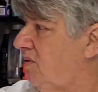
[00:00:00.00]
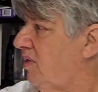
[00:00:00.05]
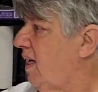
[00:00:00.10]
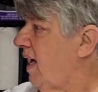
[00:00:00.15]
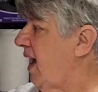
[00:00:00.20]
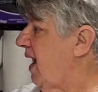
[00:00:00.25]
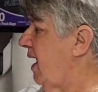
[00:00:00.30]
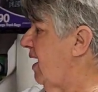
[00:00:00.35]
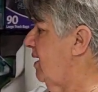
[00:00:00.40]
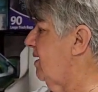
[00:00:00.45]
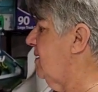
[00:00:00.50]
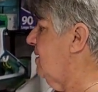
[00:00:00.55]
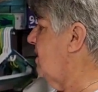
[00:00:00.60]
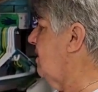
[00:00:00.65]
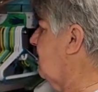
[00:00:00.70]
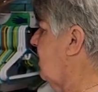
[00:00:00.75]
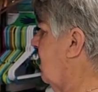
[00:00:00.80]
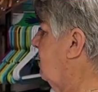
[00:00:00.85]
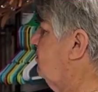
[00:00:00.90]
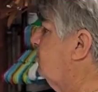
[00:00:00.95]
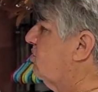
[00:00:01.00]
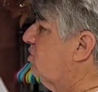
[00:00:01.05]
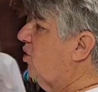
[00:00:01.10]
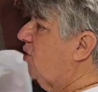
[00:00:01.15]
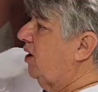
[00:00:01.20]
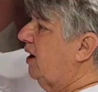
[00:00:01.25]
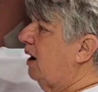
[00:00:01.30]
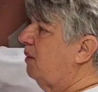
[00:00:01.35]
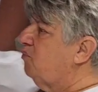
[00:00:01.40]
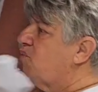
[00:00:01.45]
that. I'm
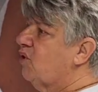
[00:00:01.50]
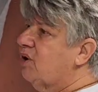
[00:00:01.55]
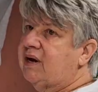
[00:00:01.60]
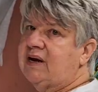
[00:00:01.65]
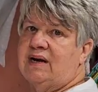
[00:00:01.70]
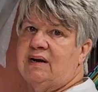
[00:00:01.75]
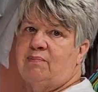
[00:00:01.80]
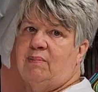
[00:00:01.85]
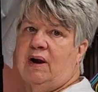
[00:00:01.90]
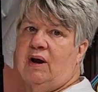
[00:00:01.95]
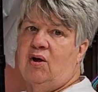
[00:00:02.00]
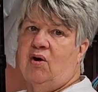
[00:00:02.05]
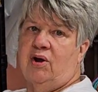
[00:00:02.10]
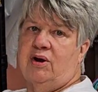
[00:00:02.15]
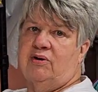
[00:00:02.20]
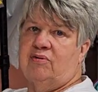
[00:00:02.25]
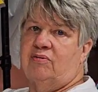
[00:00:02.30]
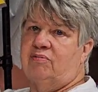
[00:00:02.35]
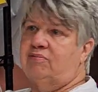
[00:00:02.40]
sorry, I'm working in my laundry